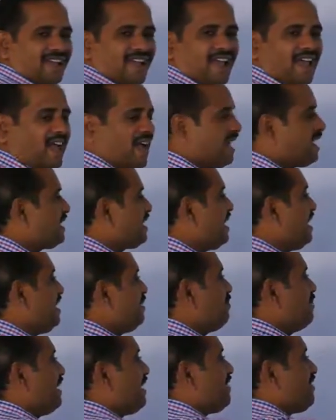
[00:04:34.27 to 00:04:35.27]
Angle
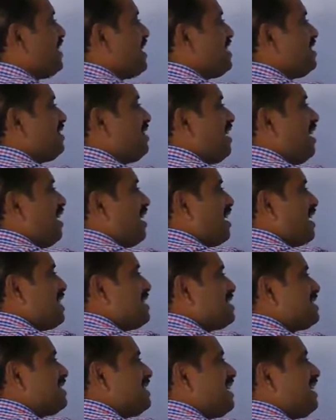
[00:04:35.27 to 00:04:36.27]
between the
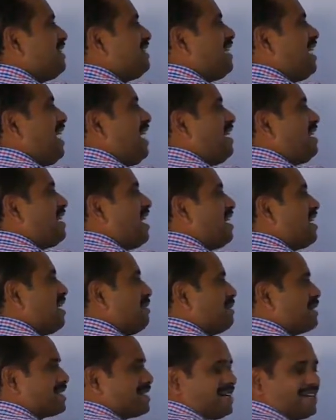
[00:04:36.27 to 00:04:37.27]
incident light and
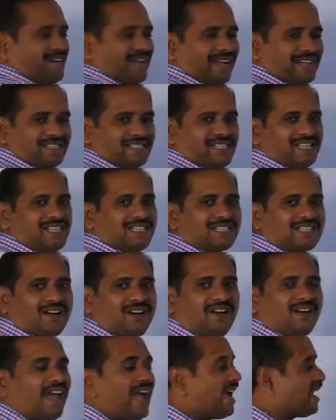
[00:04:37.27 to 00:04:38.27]
emergent light is
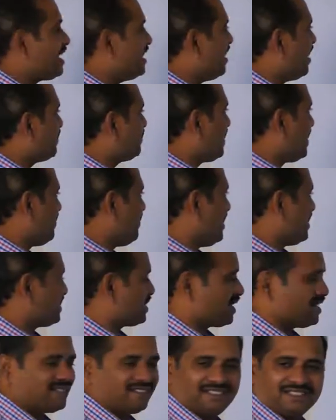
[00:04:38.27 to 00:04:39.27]
called angle of
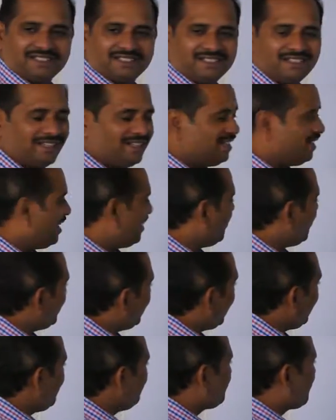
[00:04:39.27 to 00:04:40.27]
deviation.
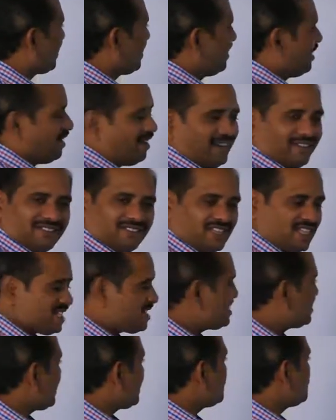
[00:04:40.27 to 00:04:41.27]
Okay, this
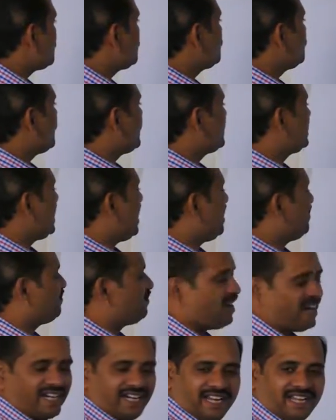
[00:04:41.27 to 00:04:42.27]
is the situation I am
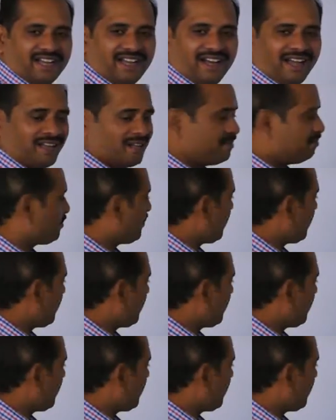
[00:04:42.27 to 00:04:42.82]
finding I.